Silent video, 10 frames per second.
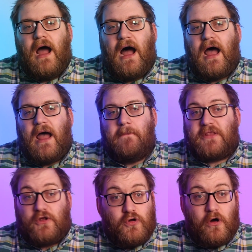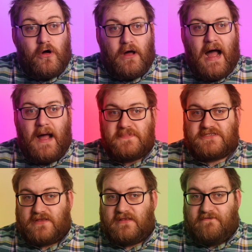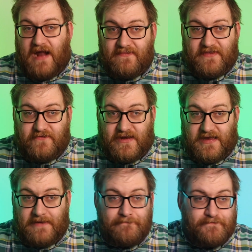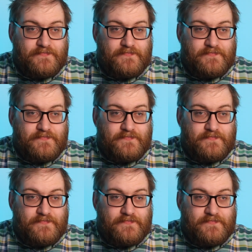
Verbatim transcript: Uh, but they're not absolutely rammed every day.